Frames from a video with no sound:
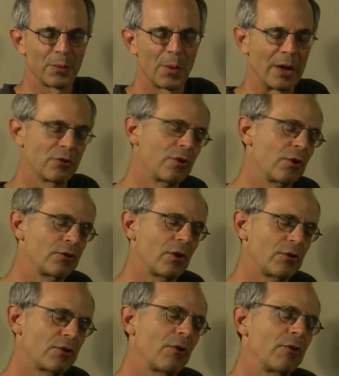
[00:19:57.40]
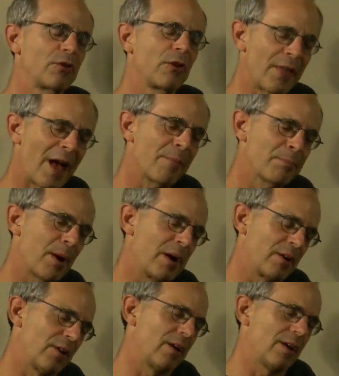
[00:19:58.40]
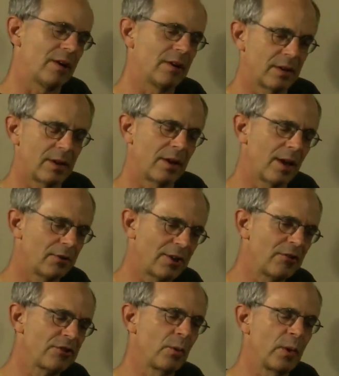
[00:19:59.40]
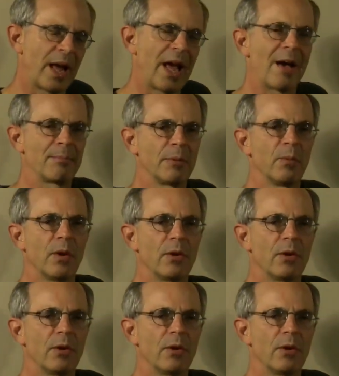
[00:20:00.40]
Right. So that part, essentially what happened